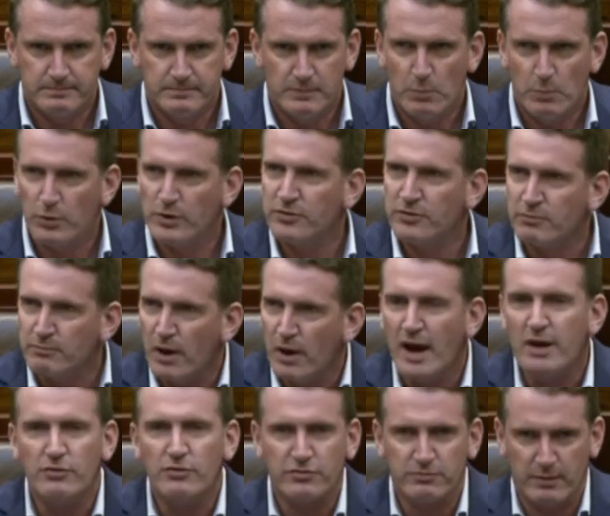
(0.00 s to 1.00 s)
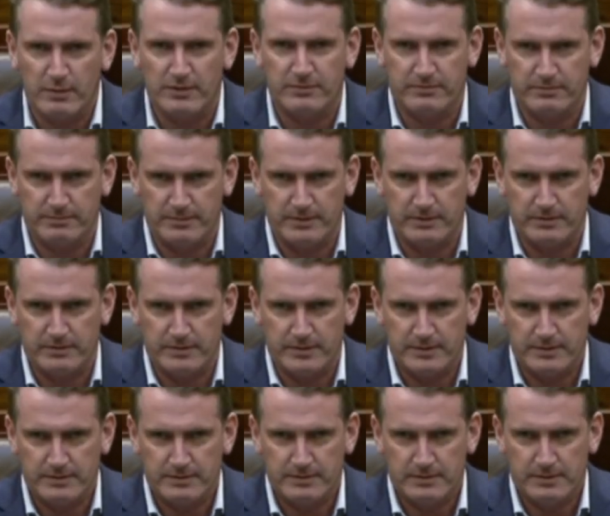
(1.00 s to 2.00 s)
But it's my responsibility,
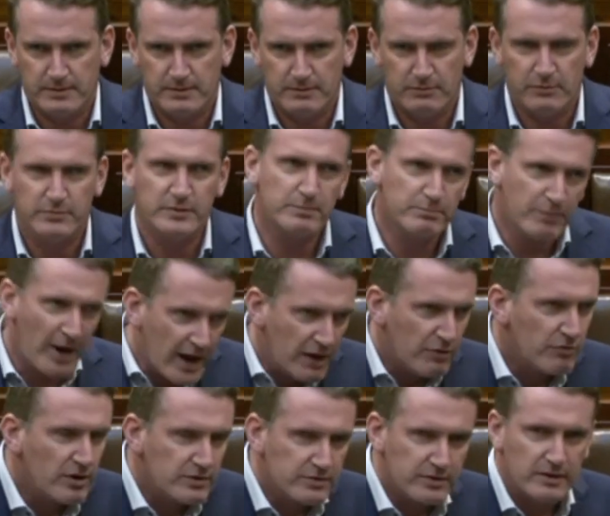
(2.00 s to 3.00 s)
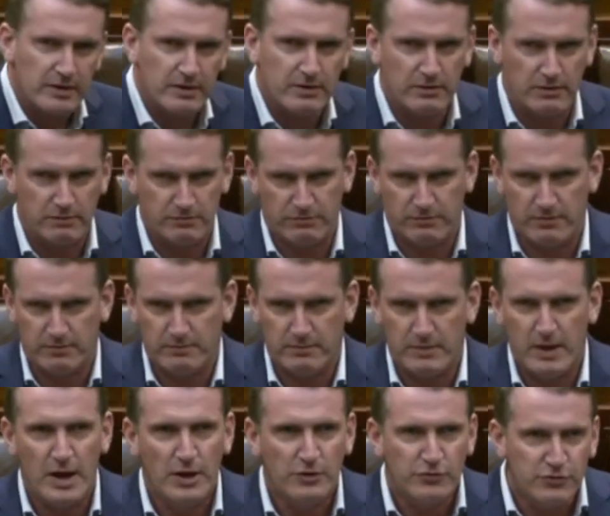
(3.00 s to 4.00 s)
from the background that I come from,
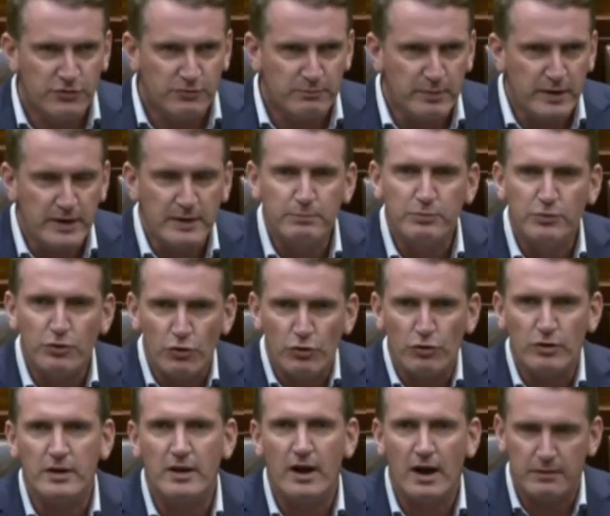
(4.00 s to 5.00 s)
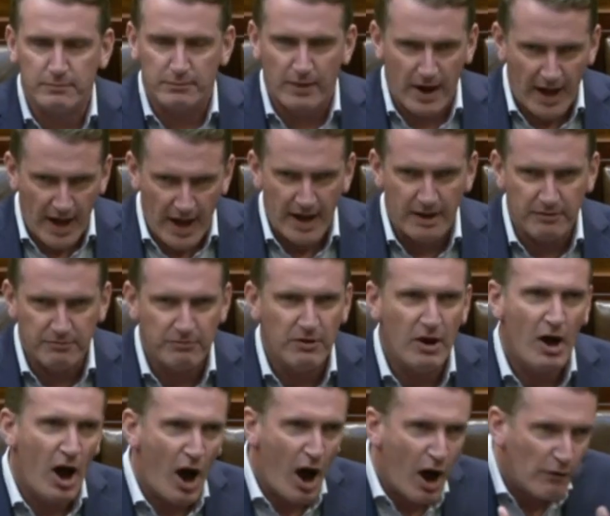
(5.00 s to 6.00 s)
to speak purely on behalf
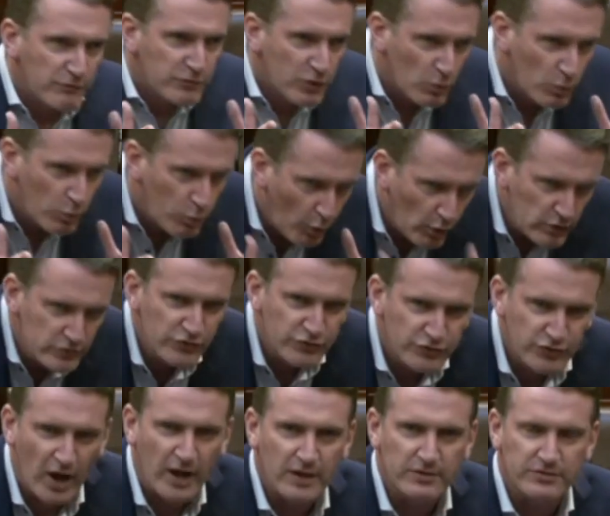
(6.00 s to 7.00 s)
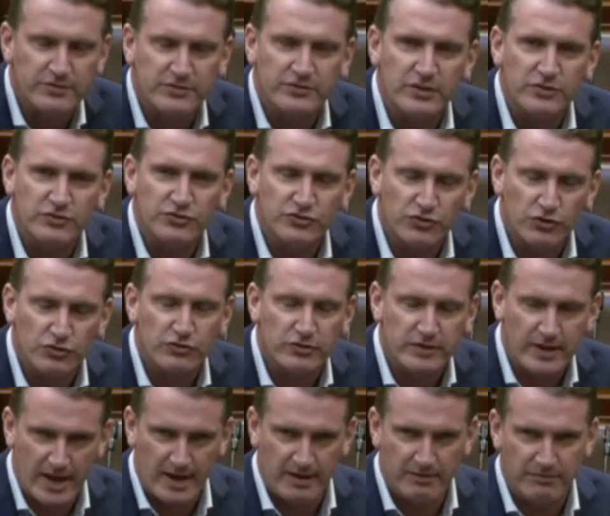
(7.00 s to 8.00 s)
of the one chance that these children
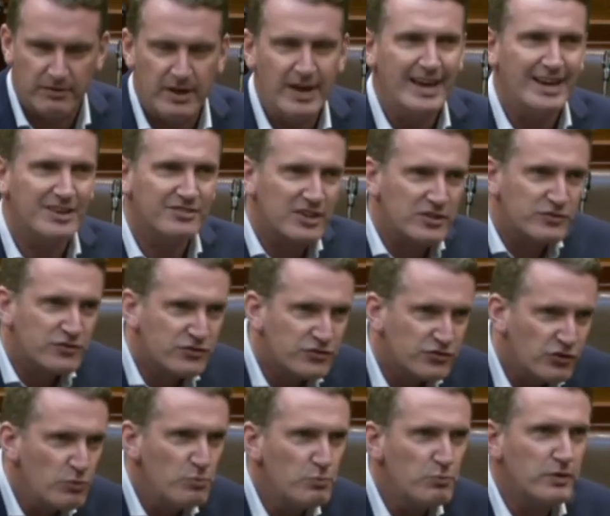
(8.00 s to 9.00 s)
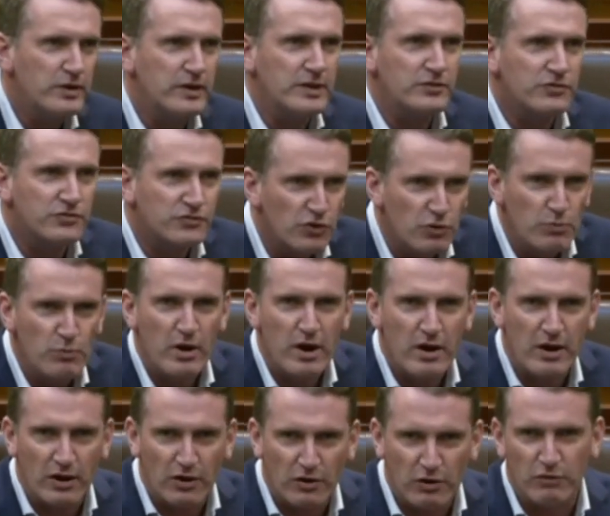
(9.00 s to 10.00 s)
have, is that somebody somewhere
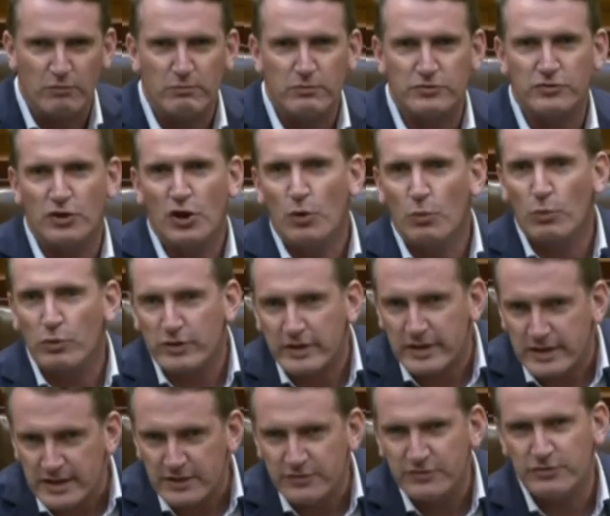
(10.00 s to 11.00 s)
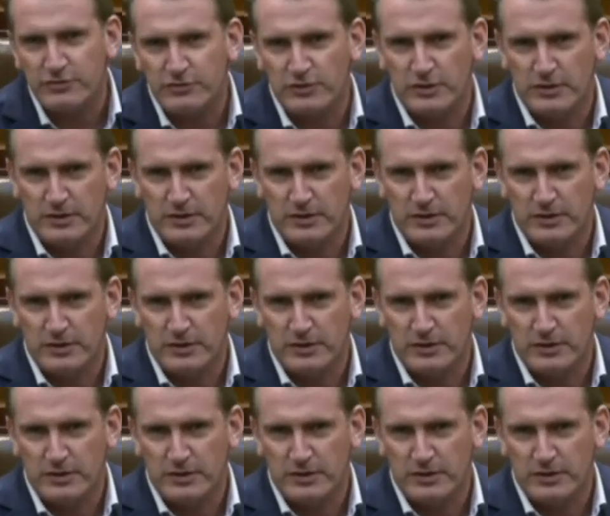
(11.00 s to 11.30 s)
in government would listen